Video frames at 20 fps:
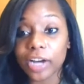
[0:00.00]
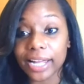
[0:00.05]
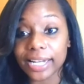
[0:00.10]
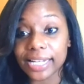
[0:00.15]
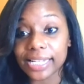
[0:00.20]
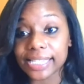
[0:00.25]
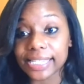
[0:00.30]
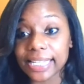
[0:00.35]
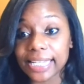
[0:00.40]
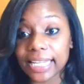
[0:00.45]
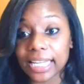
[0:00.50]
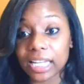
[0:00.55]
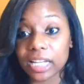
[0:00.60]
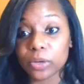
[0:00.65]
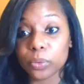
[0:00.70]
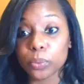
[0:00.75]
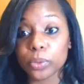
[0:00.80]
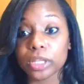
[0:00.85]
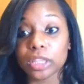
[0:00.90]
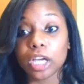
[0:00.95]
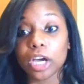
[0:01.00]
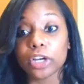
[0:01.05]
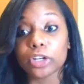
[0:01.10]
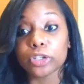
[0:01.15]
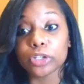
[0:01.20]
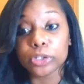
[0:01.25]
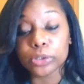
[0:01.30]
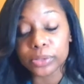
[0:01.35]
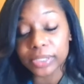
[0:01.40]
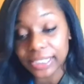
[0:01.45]
try this again with our
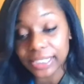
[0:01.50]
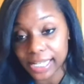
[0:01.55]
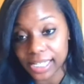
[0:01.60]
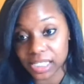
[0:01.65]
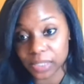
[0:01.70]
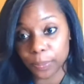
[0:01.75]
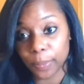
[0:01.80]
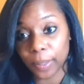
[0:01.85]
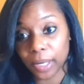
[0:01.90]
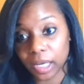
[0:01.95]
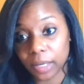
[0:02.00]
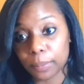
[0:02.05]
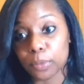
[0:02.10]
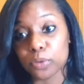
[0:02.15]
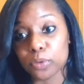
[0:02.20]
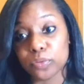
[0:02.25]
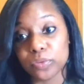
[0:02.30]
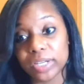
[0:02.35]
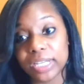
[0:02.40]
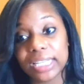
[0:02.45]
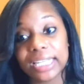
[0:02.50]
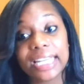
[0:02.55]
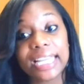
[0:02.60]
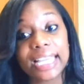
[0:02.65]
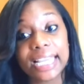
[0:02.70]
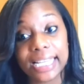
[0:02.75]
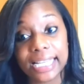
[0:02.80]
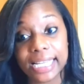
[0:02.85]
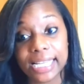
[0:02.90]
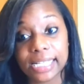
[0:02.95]
new suspect, Maureen
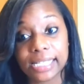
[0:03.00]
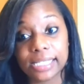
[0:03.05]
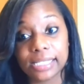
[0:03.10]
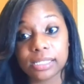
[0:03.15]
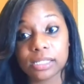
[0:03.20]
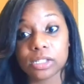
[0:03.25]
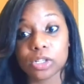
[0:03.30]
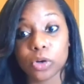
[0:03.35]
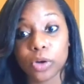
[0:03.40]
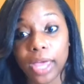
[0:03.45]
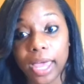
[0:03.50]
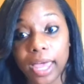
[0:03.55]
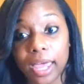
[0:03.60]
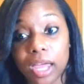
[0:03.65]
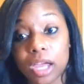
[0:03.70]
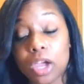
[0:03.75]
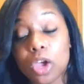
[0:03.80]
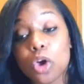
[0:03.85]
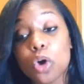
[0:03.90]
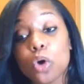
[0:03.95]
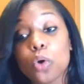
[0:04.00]
Higgins, okay?